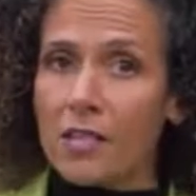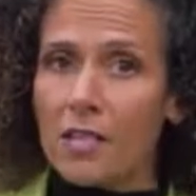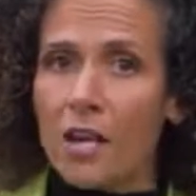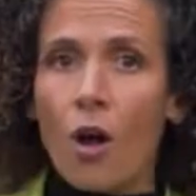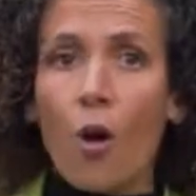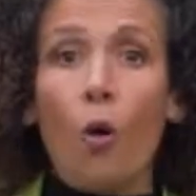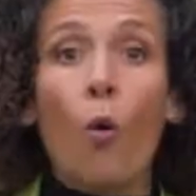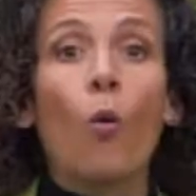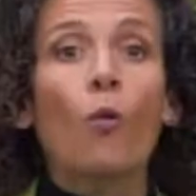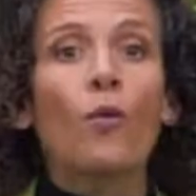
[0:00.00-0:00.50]
it,
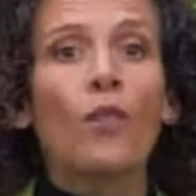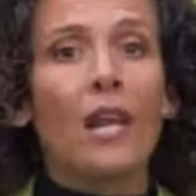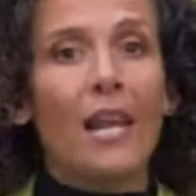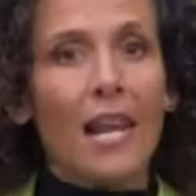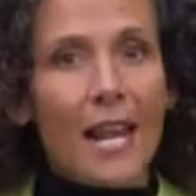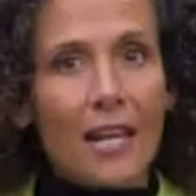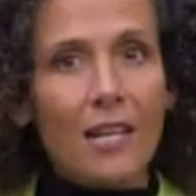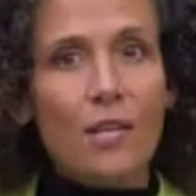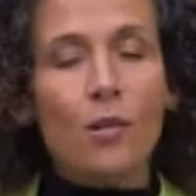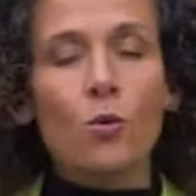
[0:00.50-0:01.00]
or the
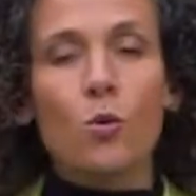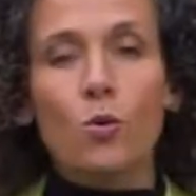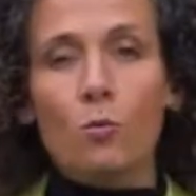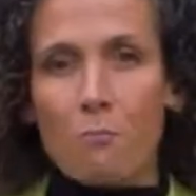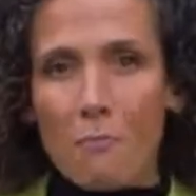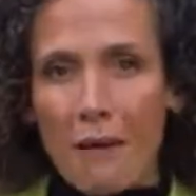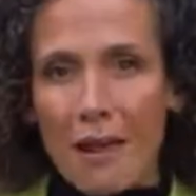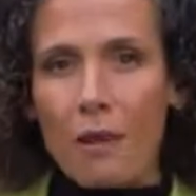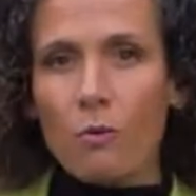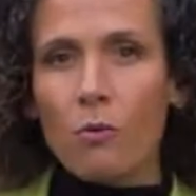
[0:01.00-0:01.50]
landlord
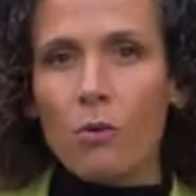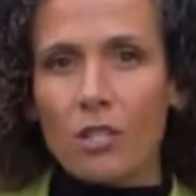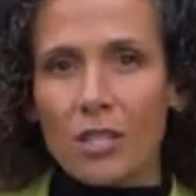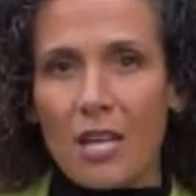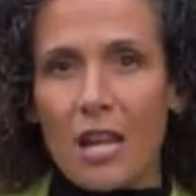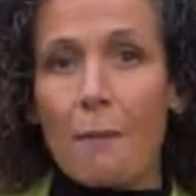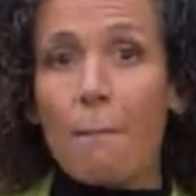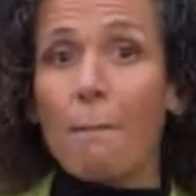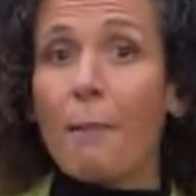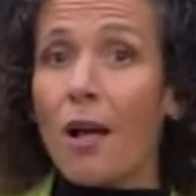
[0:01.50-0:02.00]
may want to
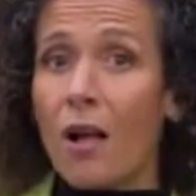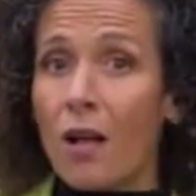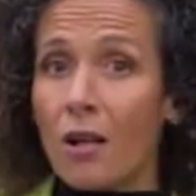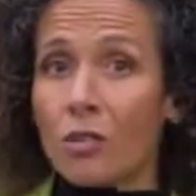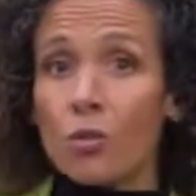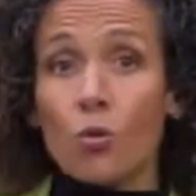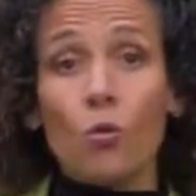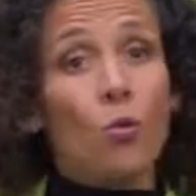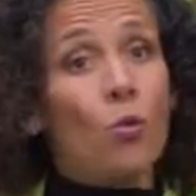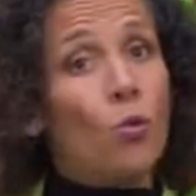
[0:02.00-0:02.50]
keep
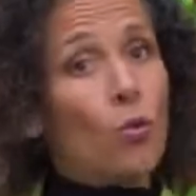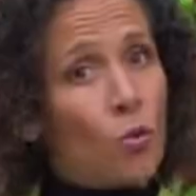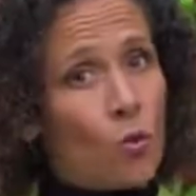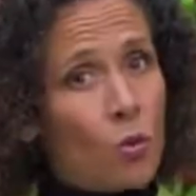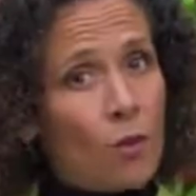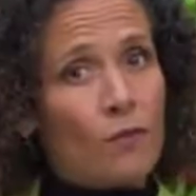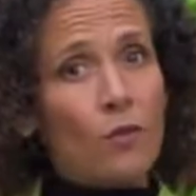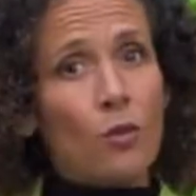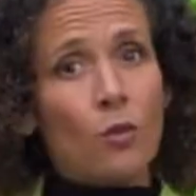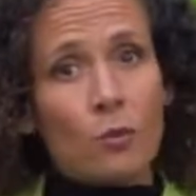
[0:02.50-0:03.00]
part or
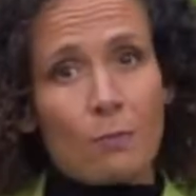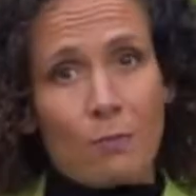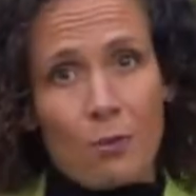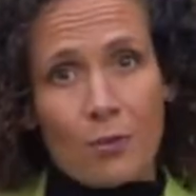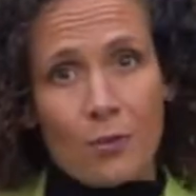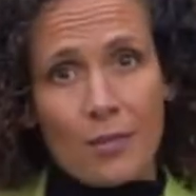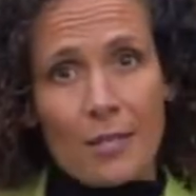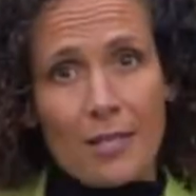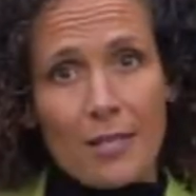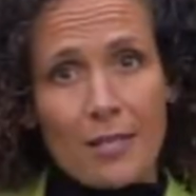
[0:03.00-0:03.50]
all of your
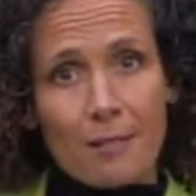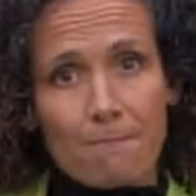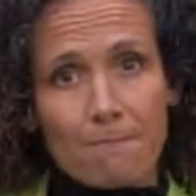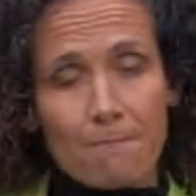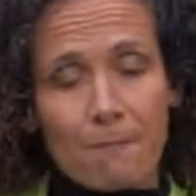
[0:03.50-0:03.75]
deposit.